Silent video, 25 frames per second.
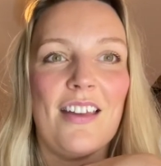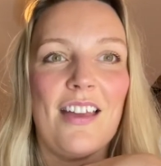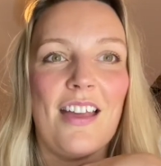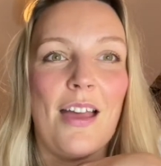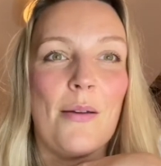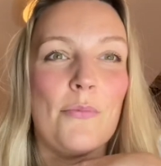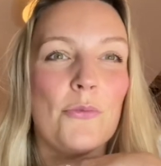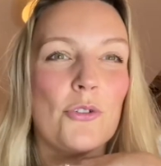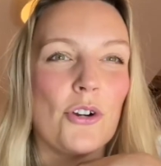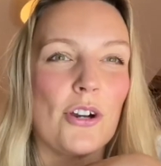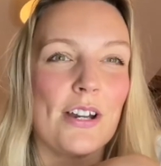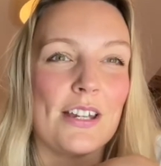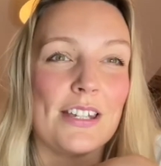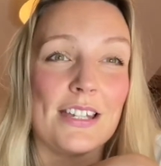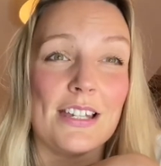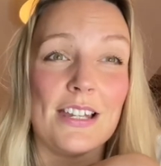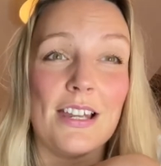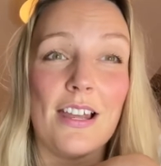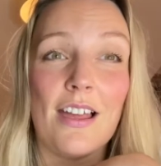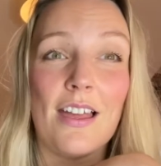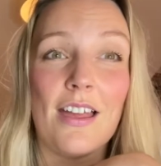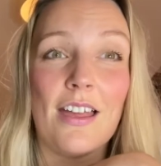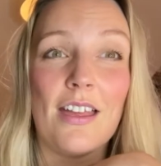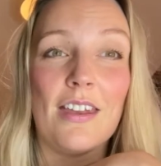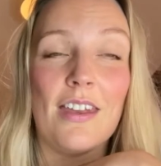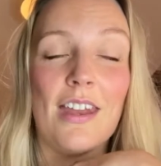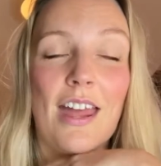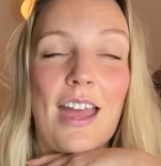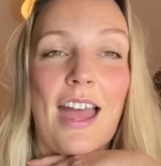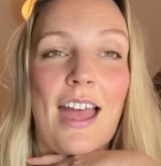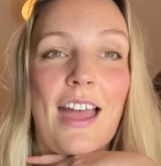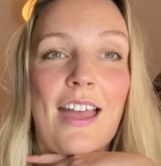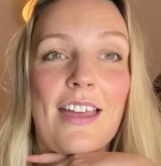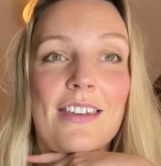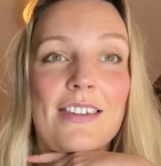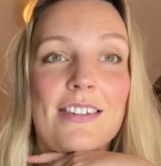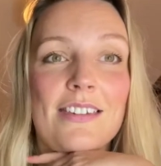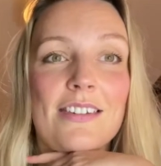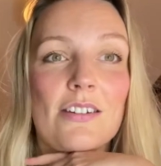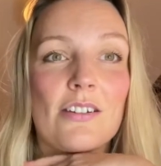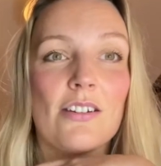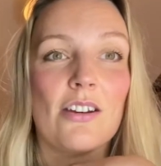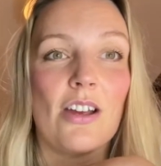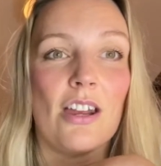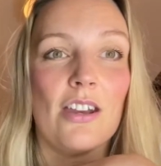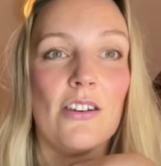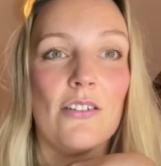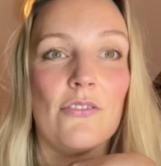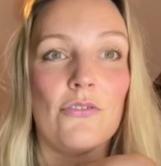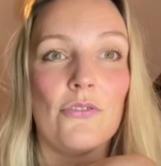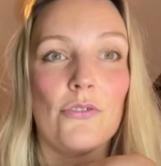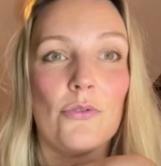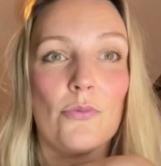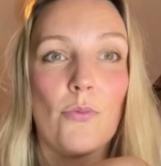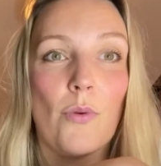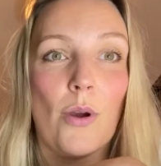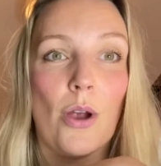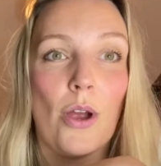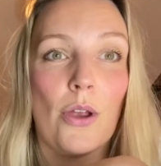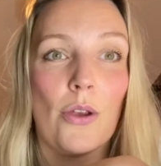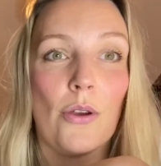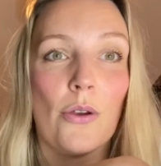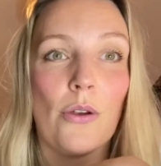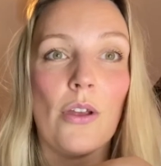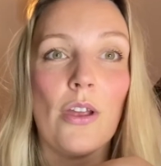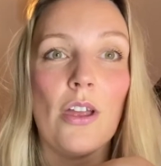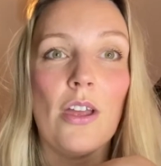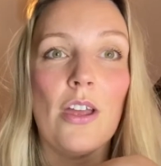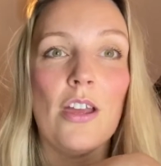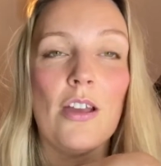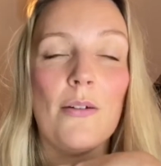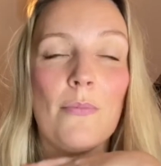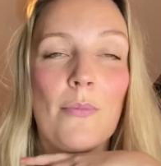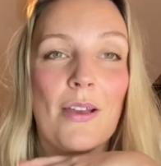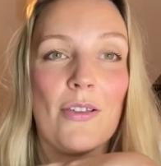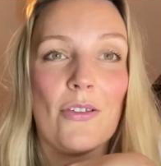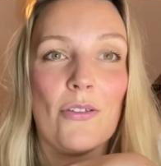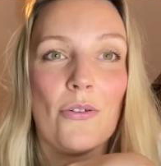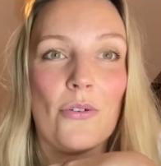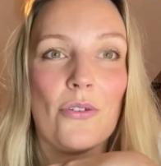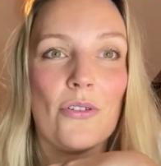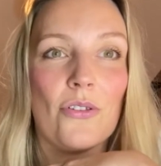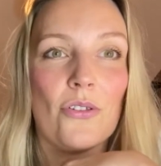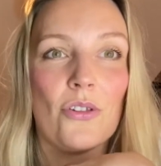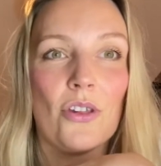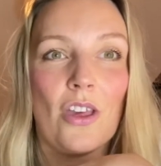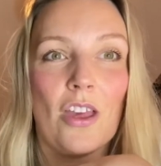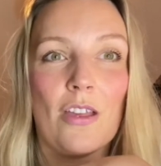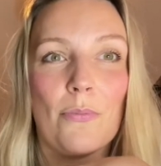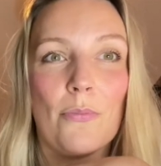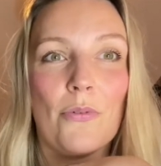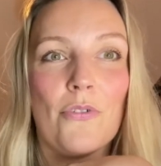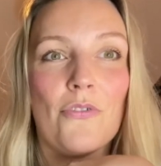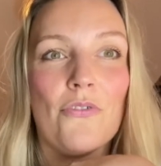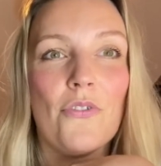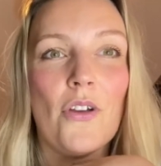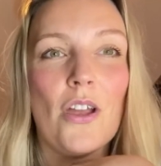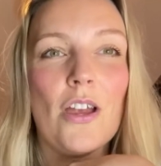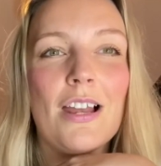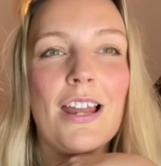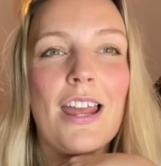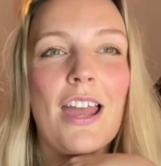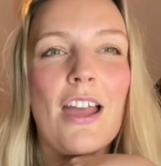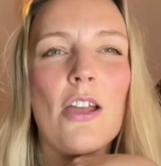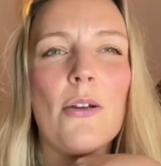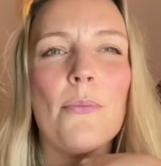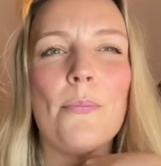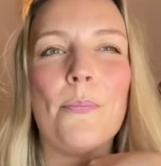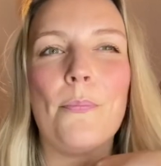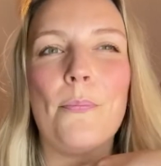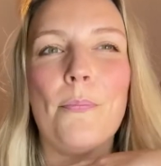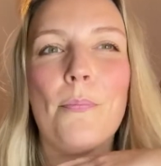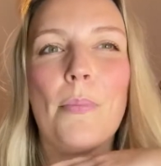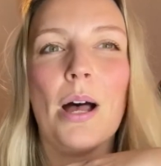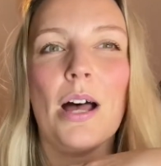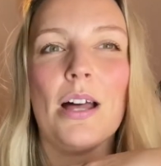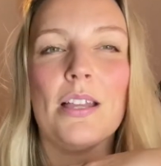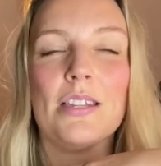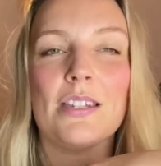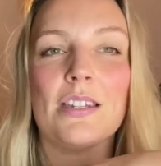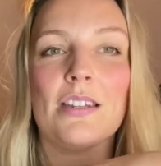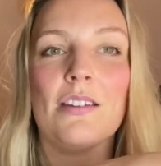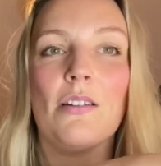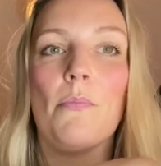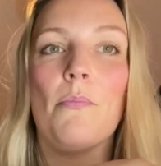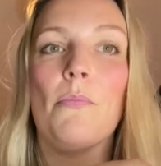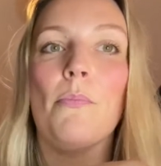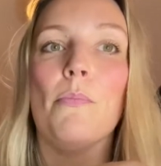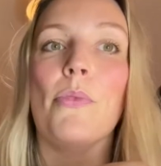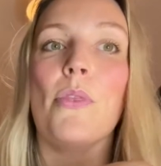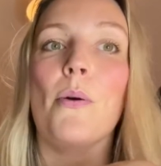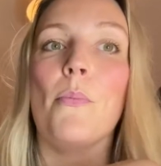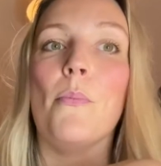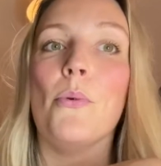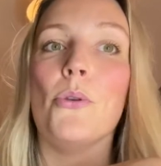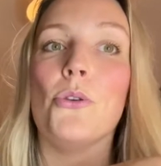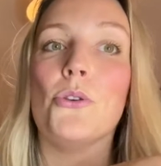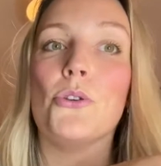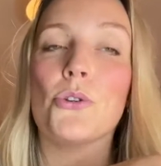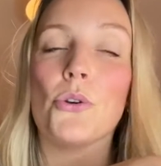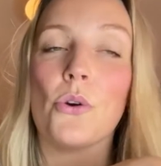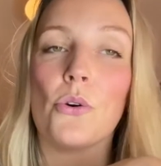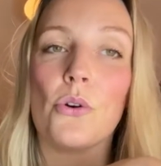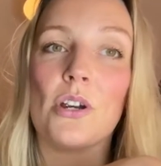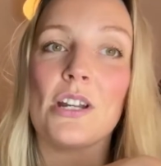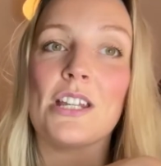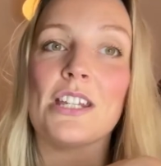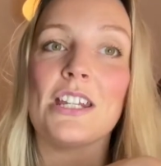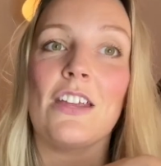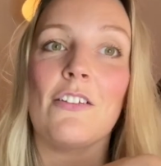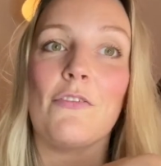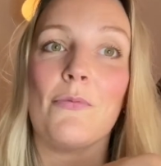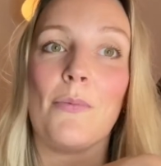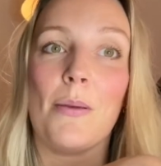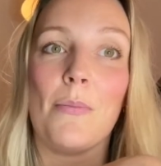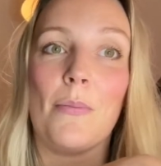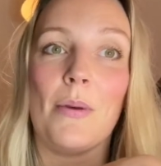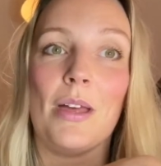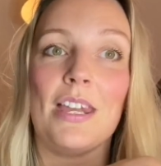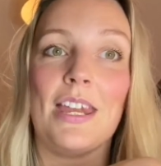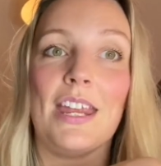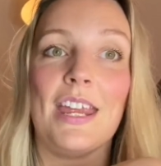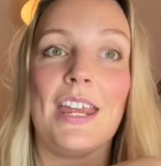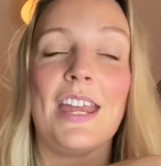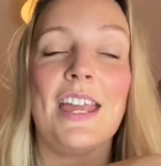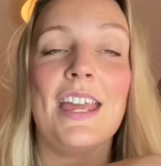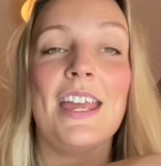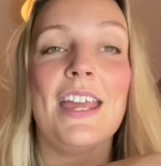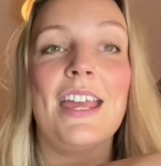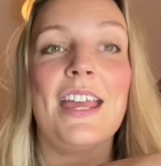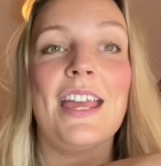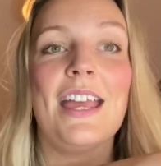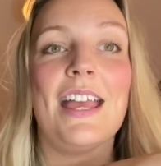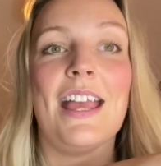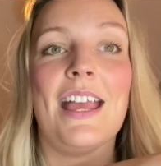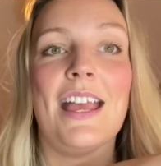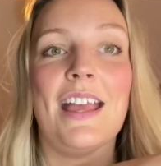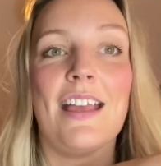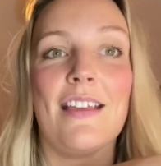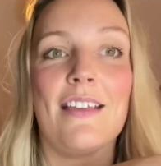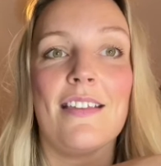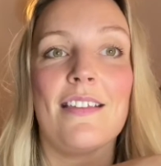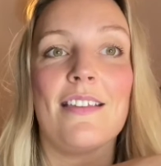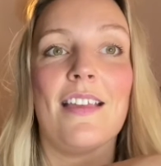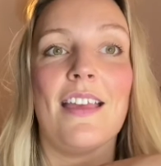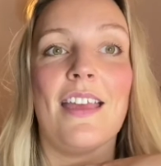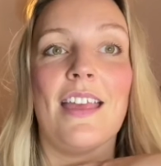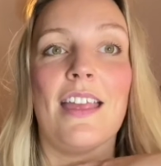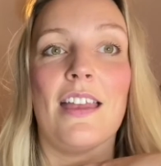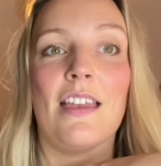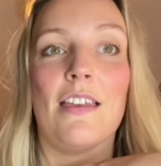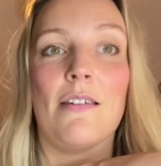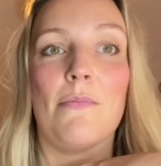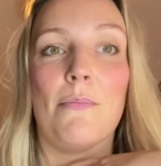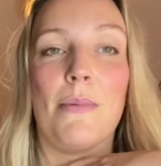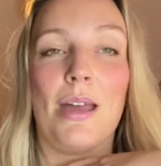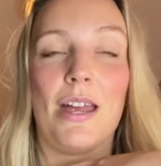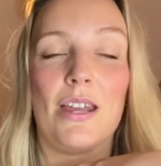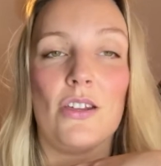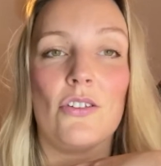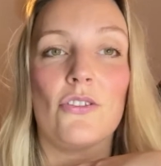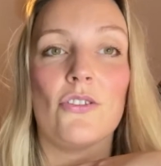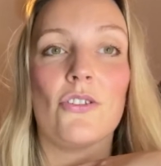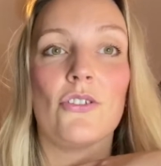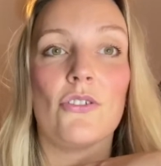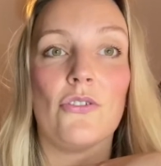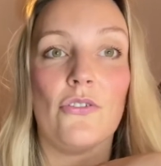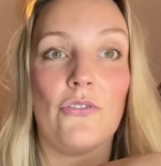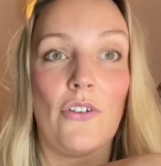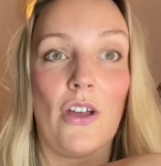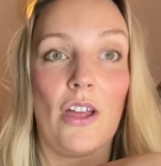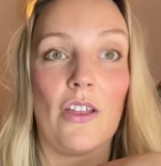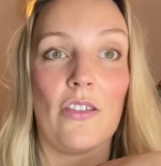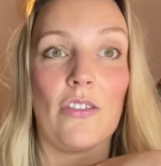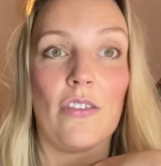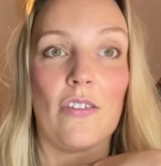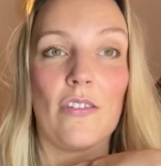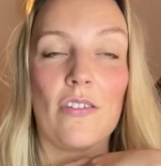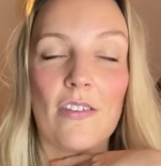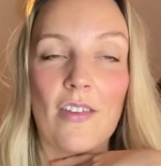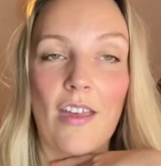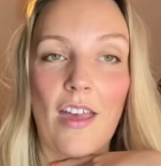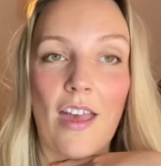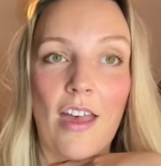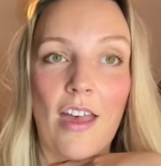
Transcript: I'm trying to learn and kind of grow my stocks and shares portfolio, but the majority of my money is in managed funds.